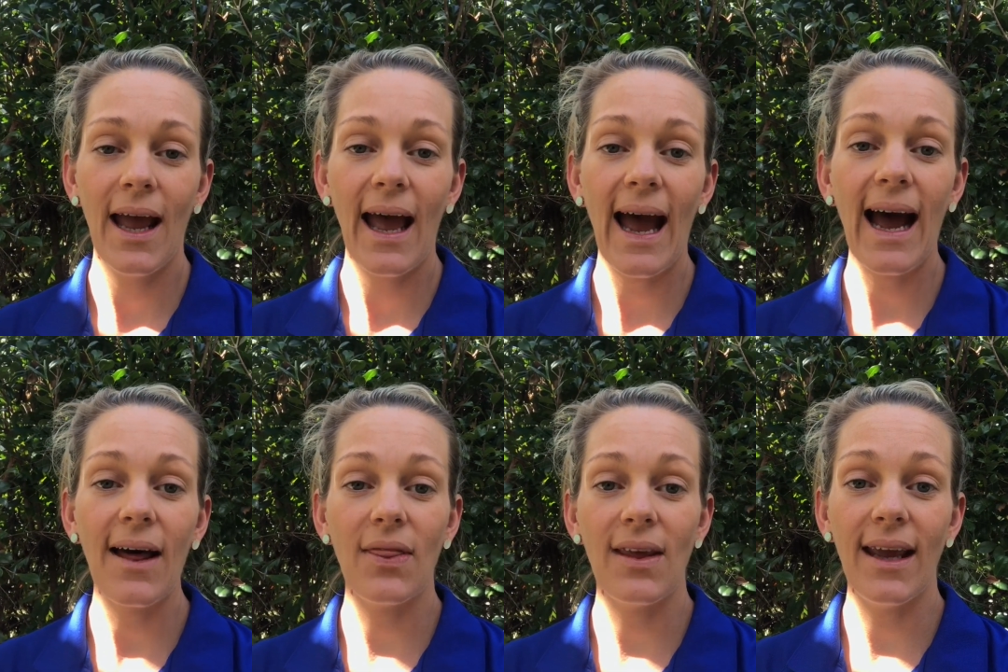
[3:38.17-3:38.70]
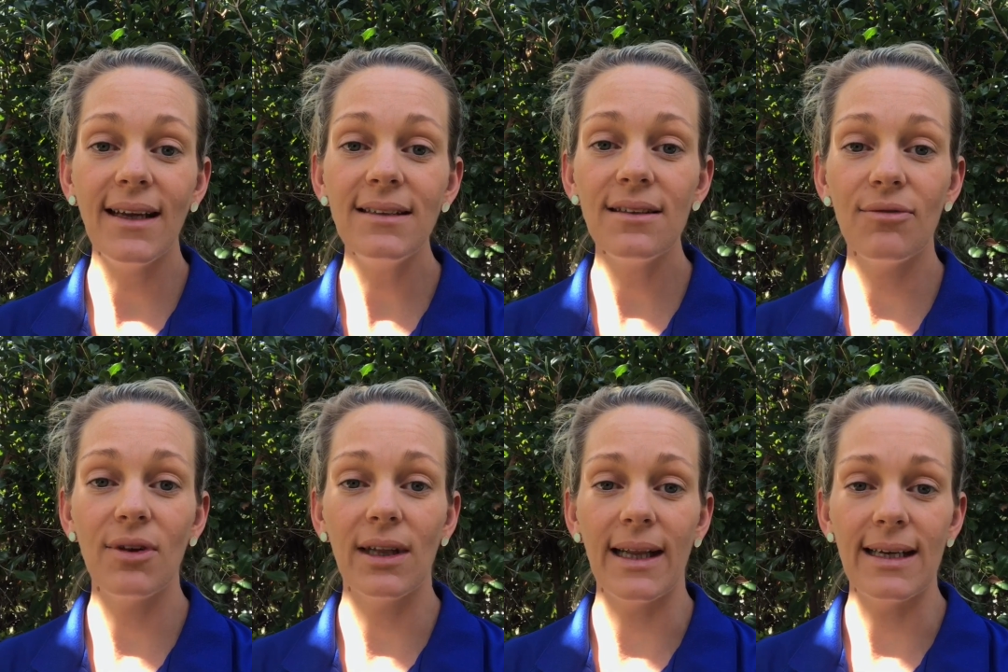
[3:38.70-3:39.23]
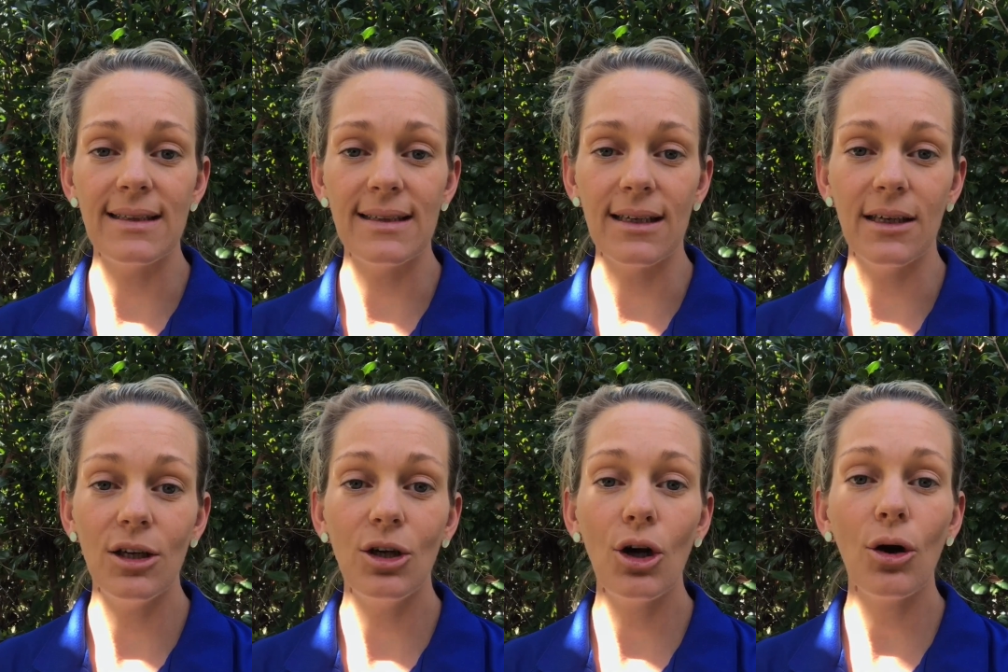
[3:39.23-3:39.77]
At the end of the
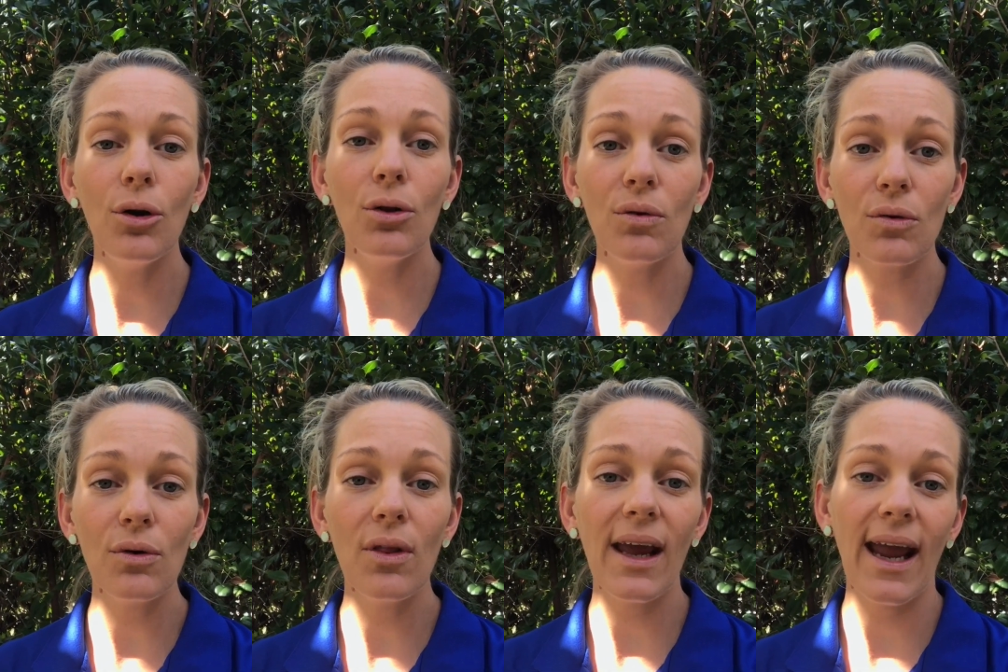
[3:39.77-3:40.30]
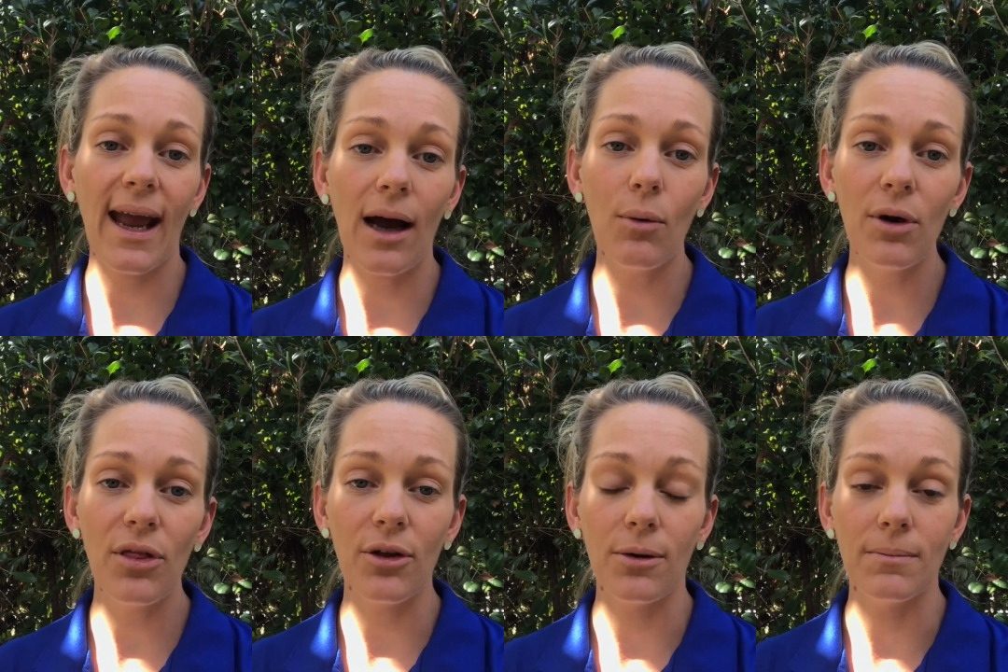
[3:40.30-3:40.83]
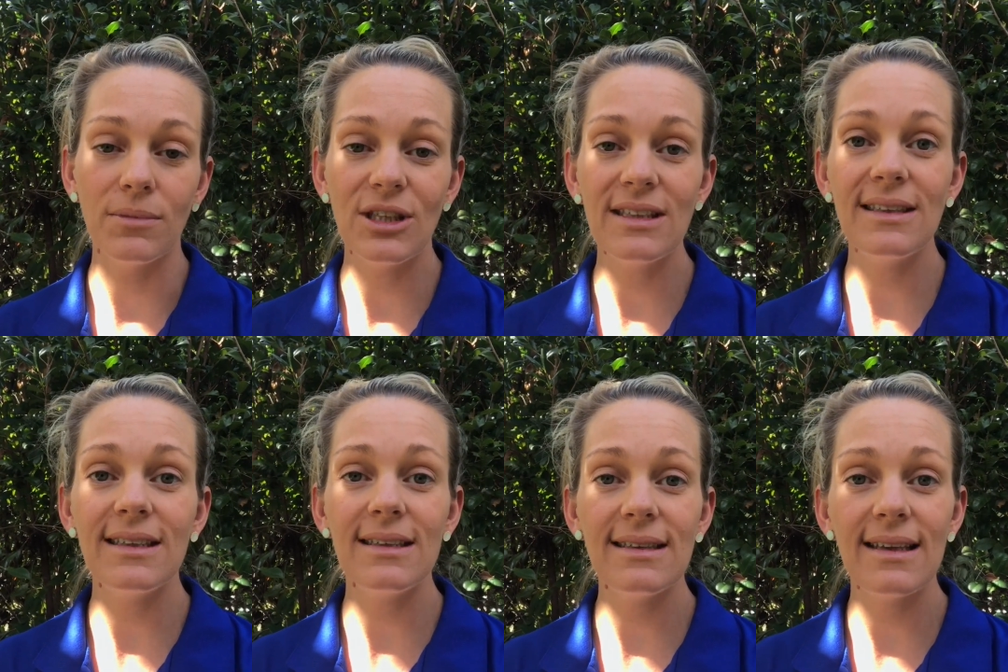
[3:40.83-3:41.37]
lesson, go through the how with them
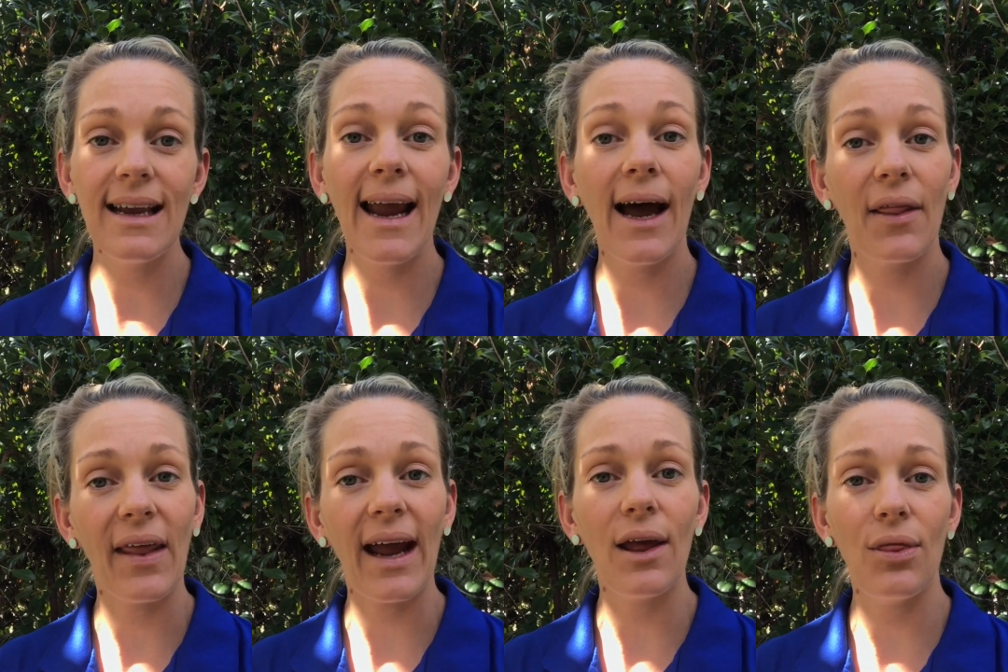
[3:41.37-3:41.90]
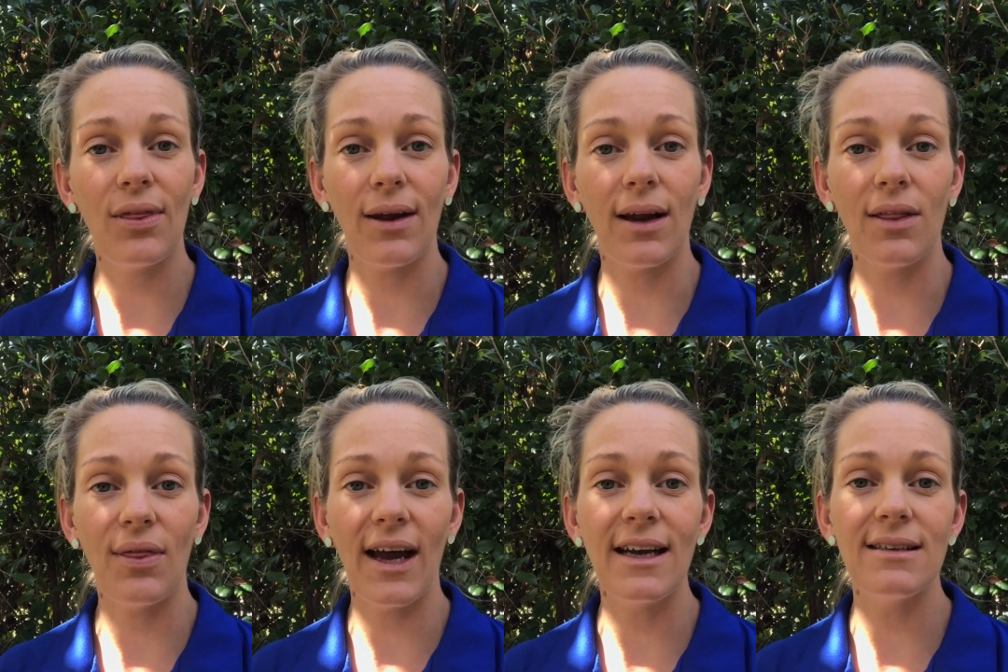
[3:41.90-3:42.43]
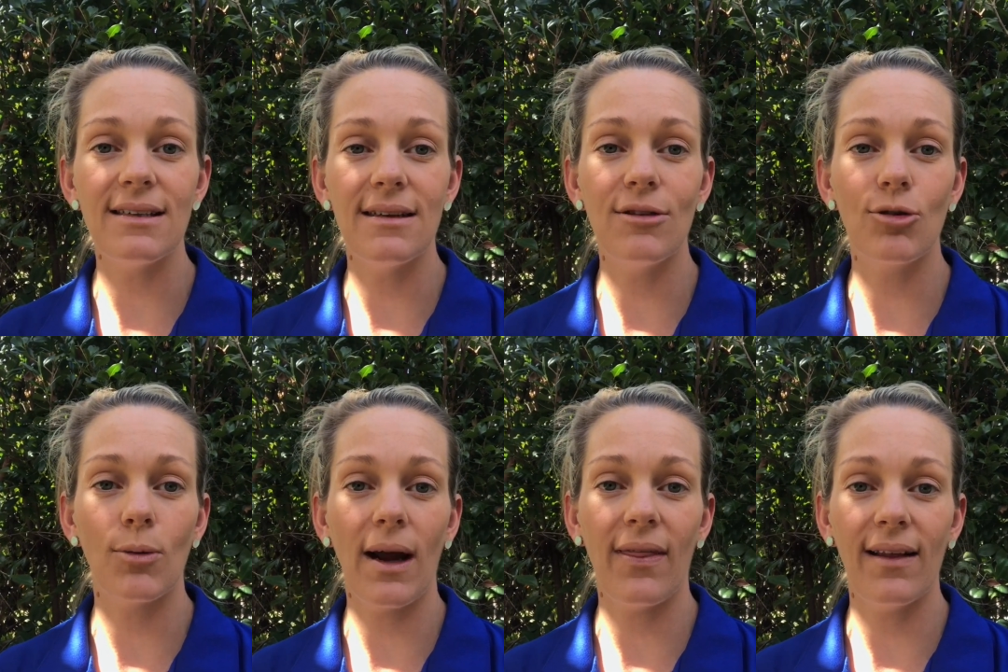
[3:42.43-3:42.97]
just to see how they think they did
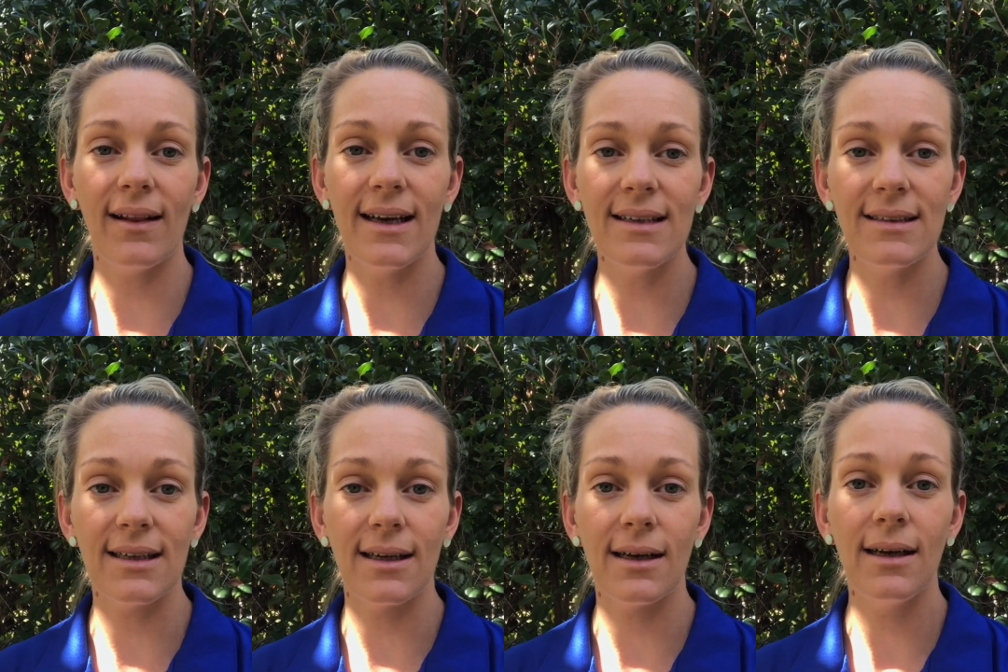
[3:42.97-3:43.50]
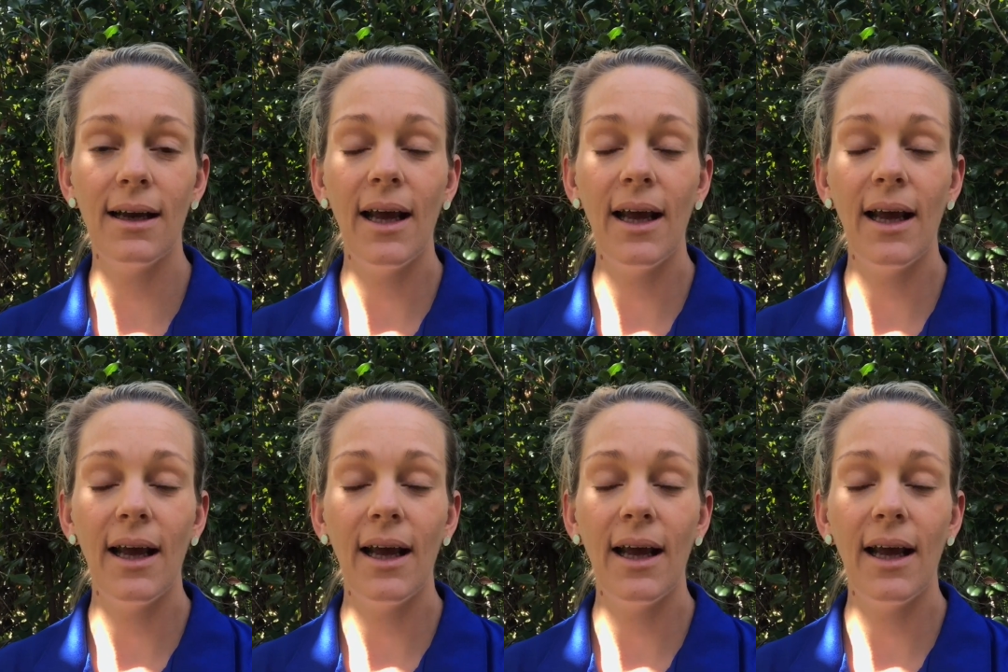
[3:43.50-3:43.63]
throughout the lesson.